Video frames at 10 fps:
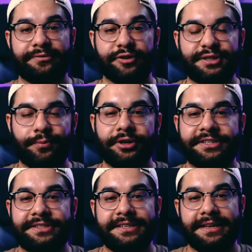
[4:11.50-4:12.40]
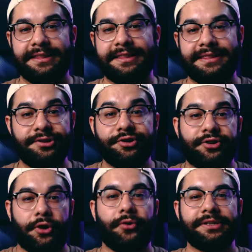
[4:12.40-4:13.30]
different sports, it, your
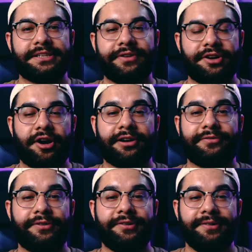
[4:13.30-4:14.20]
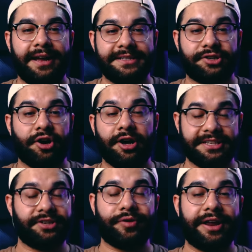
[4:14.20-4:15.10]
goal as a videographer, as a
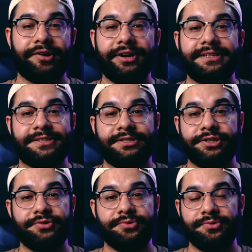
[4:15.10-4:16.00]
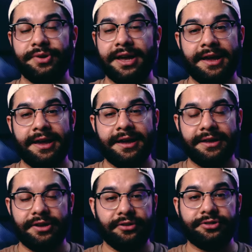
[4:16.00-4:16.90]
content creator is to do,
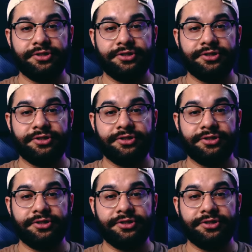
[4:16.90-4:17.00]
you know,